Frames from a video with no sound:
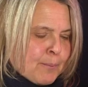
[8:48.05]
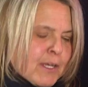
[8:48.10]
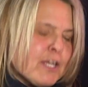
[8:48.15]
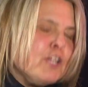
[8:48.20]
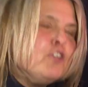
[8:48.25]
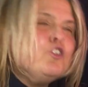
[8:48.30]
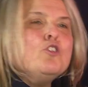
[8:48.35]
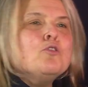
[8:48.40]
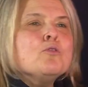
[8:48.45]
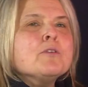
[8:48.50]

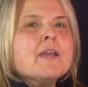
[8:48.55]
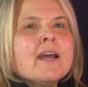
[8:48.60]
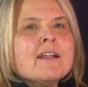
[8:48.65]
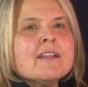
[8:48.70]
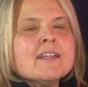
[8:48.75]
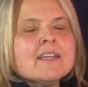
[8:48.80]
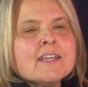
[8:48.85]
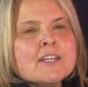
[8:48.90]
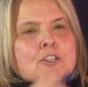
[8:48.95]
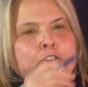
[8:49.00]
Can you,
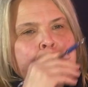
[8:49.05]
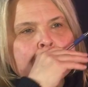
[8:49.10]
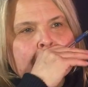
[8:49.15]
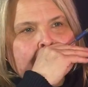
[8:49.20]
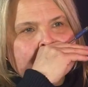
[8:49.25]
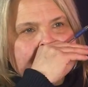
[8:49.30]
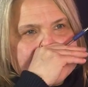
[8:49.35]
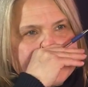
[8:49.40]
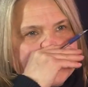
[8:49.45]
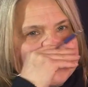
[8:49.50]
Kelly,
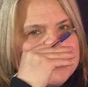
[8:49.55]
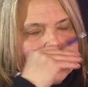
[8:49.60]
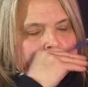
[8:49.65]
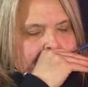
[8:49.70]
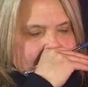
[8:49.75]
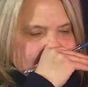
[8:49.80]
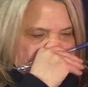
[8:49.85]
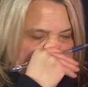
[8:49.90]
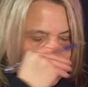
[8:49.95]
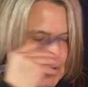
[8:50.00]
give us a
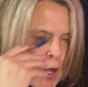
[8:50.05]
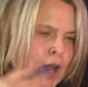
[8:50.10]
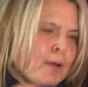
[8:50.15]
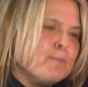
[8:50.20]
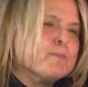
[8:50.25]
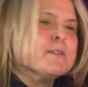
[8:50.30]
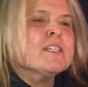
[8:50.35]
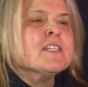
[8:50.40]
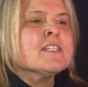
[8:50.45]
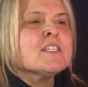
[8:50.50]
little
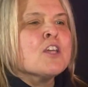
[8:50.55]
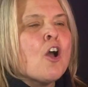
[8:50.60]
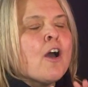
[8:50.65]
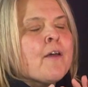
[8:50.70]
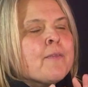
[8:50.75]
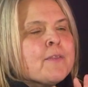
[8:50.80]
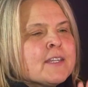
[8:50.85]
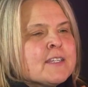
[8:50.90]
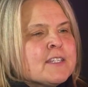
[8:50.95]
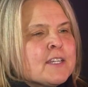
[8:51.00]
synopsis
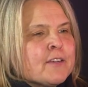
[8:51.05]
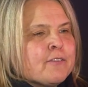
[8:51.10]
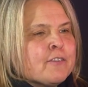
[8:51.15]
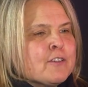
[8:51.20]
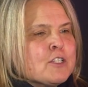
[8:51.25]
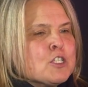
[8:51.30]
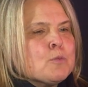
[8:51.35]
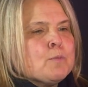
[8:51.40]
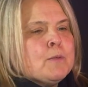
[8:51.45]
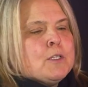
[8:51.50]
on the
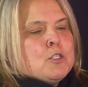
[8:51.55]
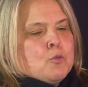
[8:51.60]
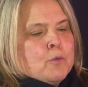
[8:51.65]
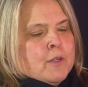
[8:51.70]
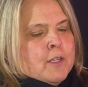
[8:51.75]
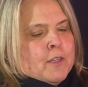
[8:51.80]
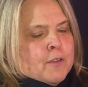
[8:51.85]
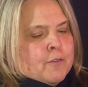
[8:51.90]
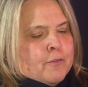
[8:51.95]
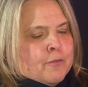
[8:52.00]
difference
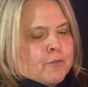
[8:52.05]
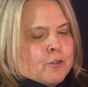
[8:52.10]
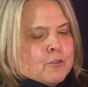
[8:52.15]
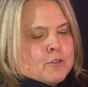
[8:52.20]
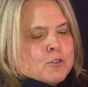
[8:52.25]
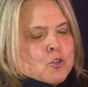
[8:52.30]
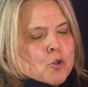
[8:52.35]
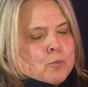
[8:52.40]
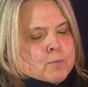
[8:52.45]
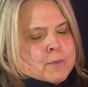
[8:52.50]
between the
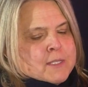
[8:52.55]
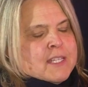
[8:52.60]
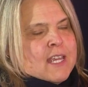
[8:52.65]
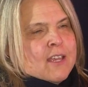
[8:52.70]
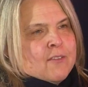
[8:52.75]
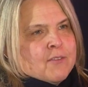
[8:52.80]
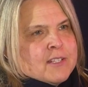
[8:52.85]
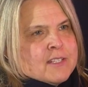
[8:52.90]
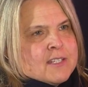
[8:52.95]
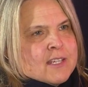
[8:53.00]
first home
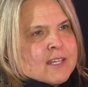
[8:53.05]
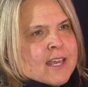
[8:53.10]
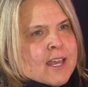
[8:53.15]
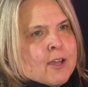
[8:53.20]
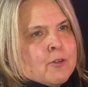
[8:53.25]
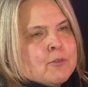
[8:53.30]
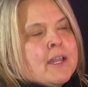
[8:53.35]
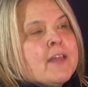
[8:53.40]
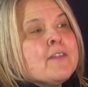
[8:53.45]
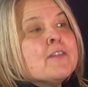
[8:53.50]
savings
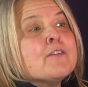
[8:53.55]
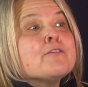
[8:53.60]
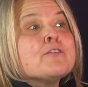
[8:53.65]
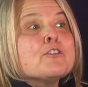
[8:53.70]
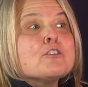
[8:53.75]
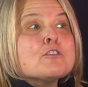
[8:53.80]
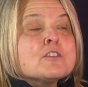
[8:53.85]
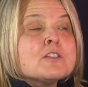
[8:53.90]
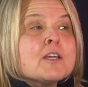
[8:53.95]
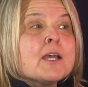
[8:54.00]
account and the
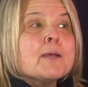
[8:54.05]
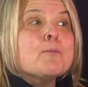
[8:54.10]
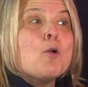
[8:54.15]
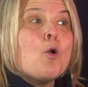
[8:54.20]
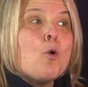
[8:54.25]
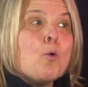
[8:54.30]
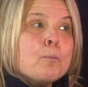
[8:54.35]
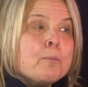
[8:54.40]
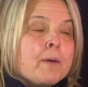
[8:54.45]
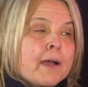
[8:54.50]
first time
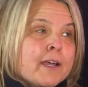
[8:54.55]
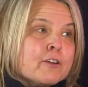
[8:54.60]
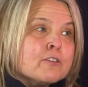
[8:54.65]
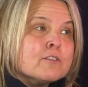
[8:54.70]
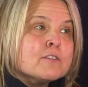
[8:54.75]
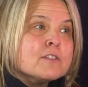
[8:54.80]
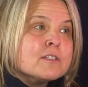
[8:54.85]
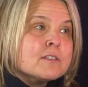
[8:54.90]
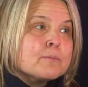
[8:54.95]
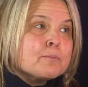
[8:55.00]
home
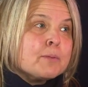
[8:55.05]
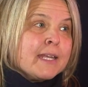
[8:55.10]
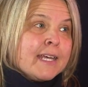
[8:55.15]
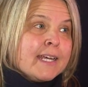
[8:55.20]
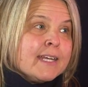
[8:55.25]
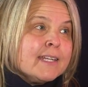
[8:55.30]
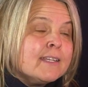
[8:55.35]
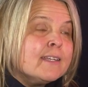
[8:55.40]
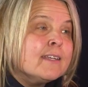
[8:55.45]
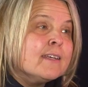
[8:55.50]
buyers
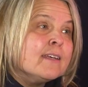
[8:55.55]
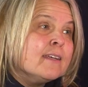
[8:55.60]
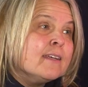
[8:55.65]
plan?